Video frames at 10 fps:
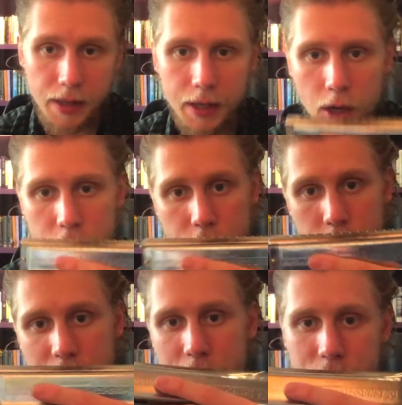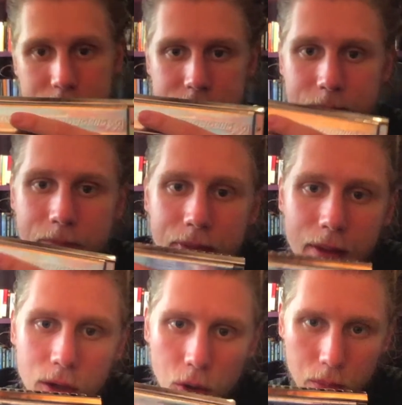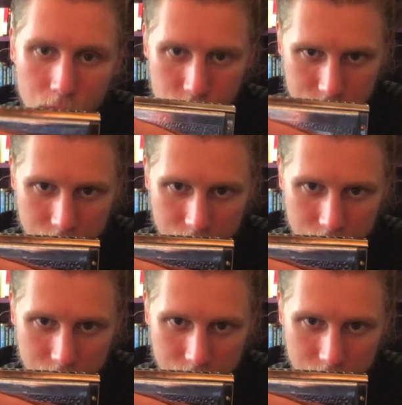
It also changes your approach